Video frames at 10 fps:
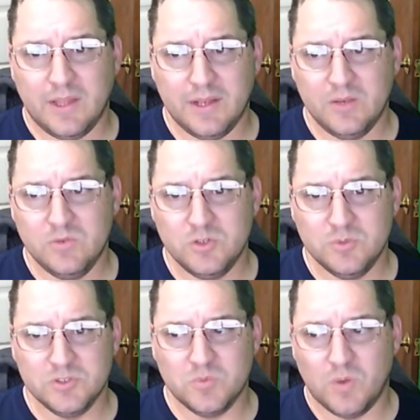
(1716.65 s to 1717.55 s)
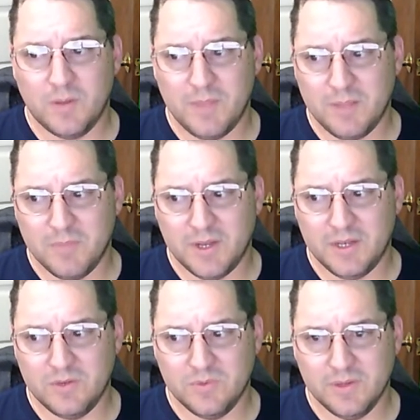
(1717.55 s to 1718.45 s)
YouTubers want to make money
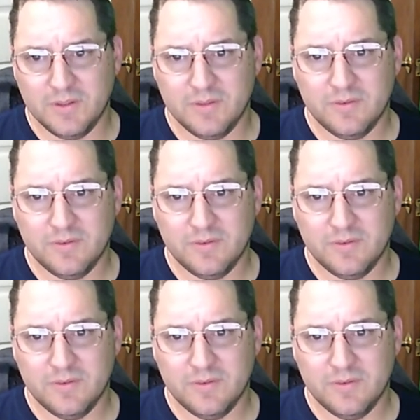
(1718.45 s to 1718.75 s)
doing this,